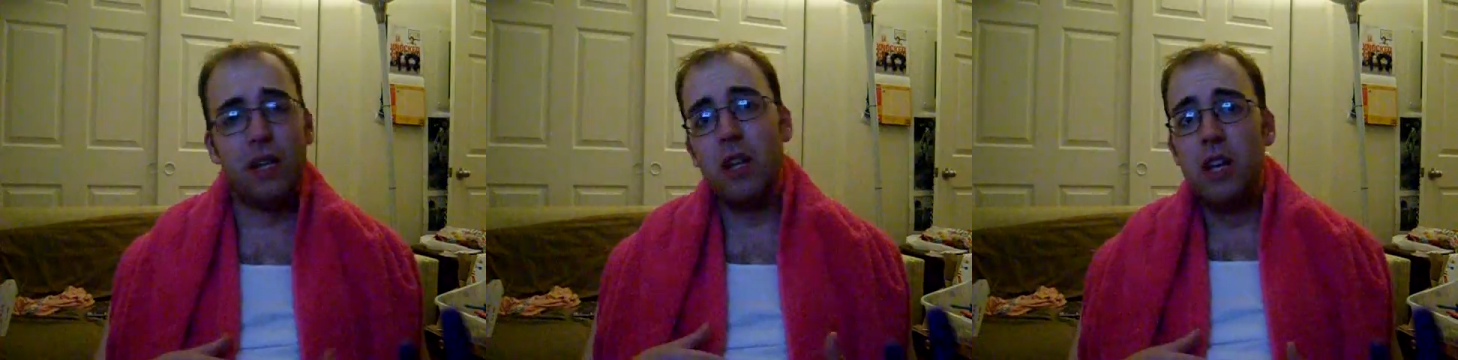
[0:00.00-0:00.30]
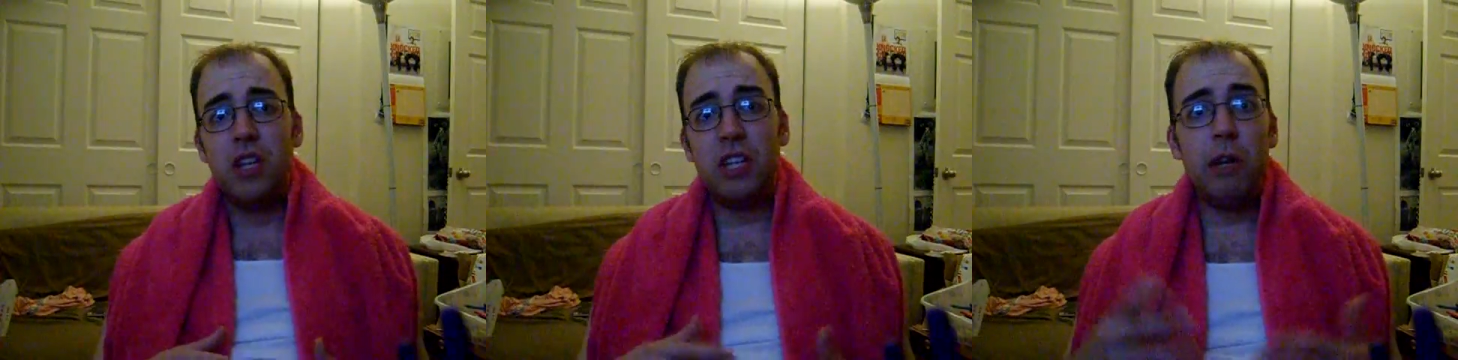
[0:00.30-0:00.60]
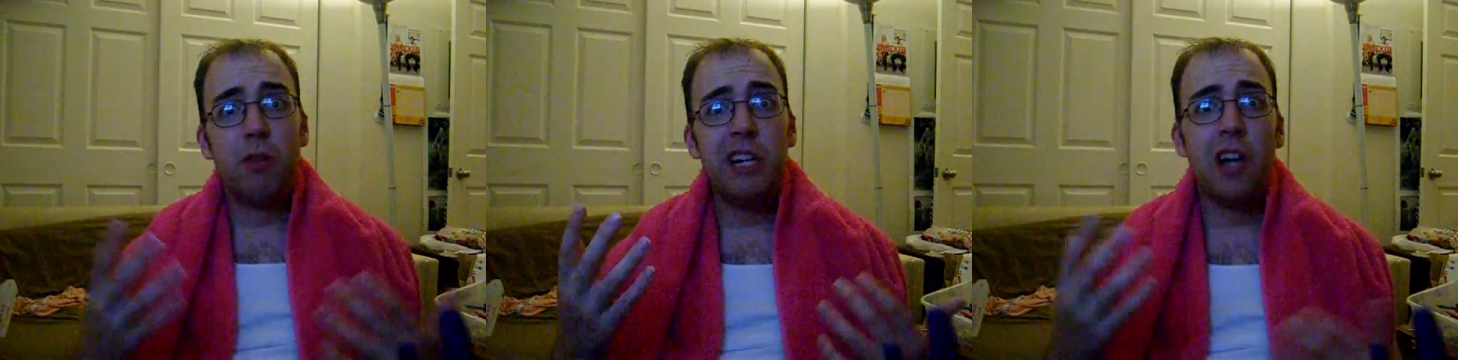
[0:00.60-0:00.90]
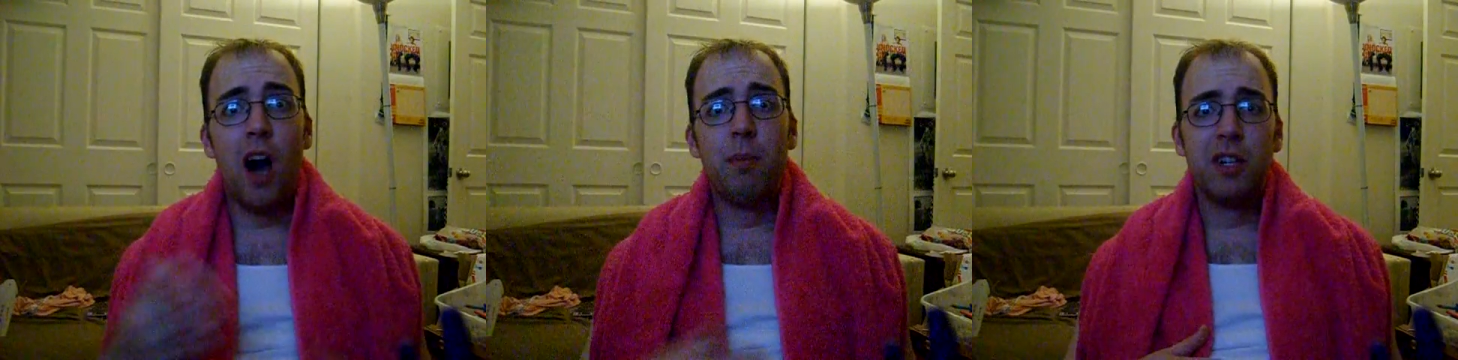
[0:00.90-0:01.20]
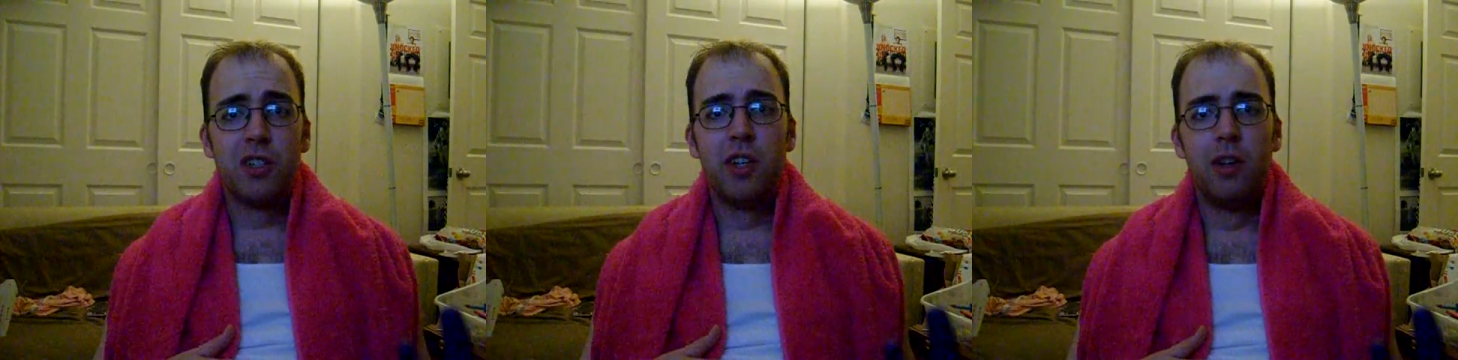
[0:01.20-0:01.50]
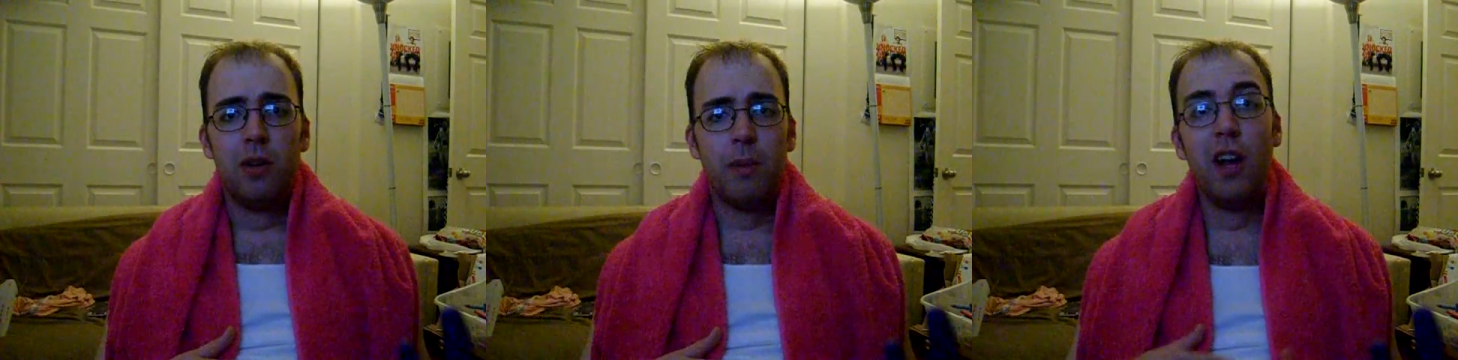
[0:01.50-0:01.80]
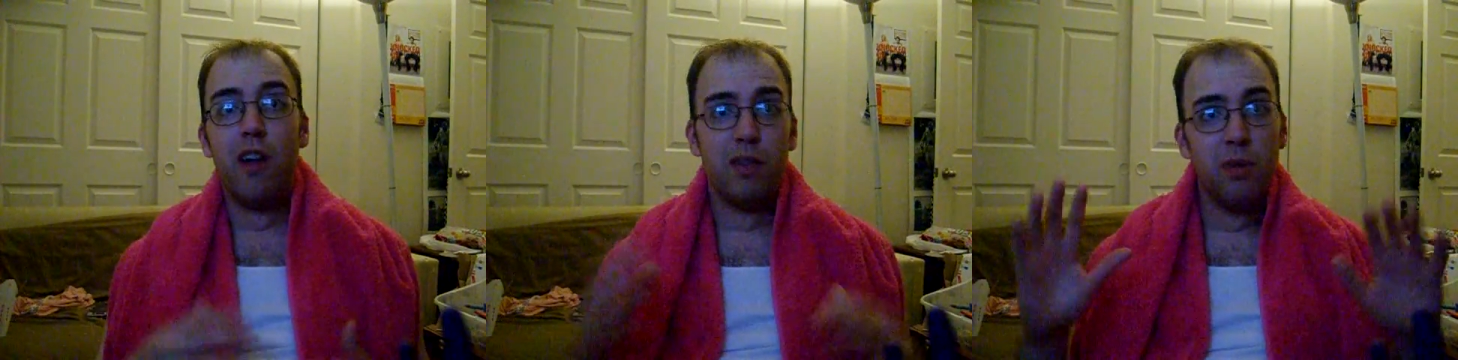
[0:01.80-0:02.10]
what, does he read comics too? I
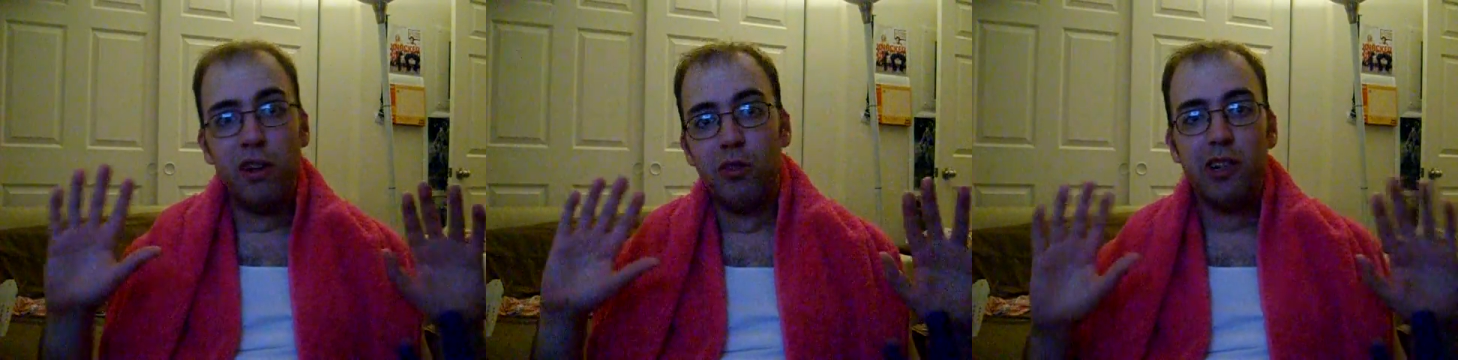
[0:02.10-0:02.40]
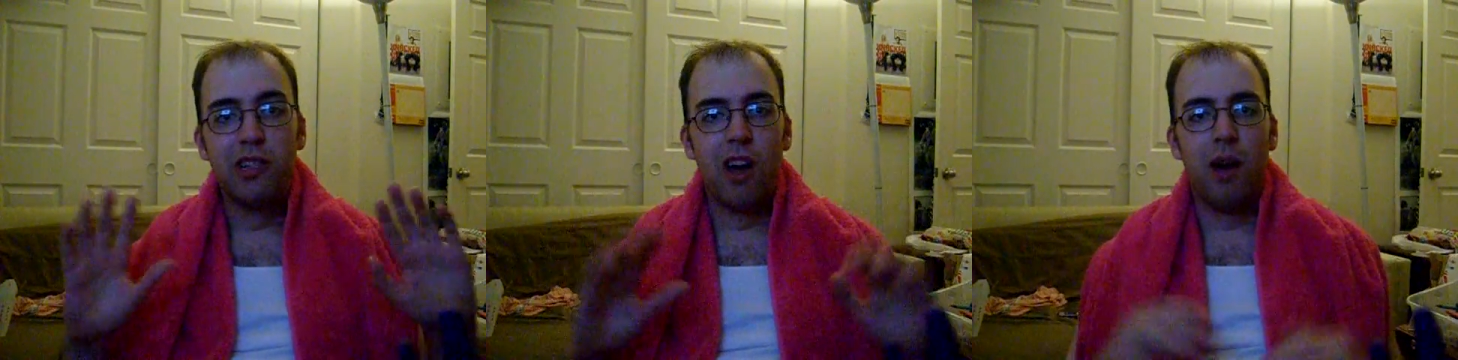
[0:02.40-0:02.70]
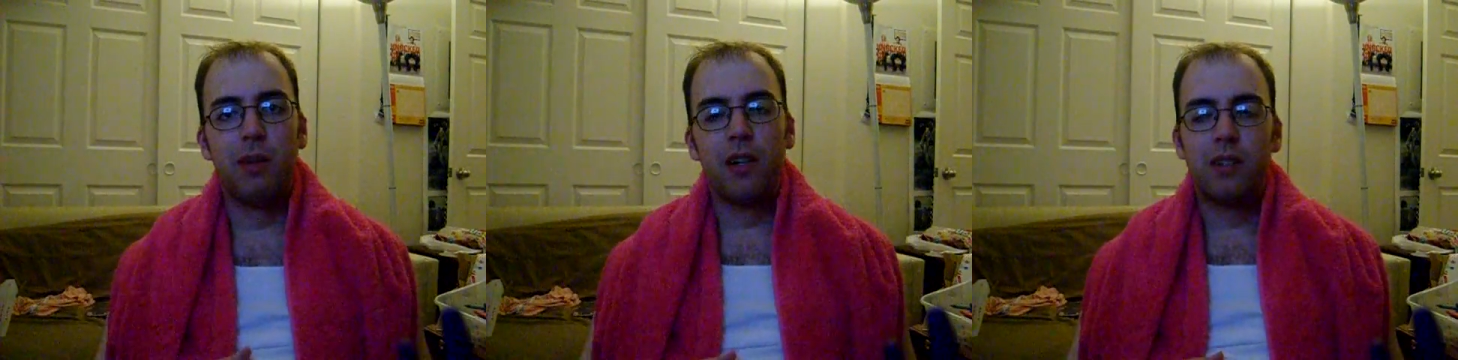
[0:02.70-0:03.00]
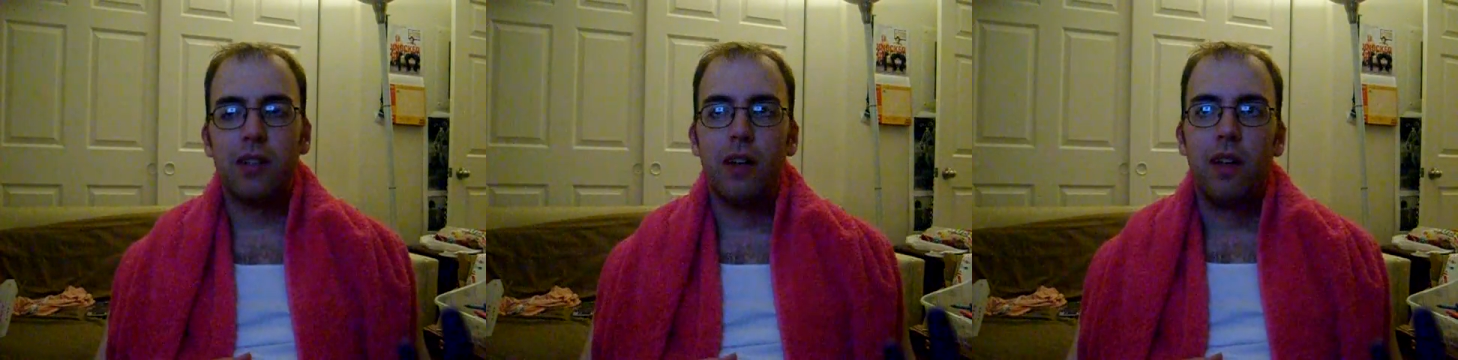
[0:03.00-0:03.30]
mean, everybody reads comics.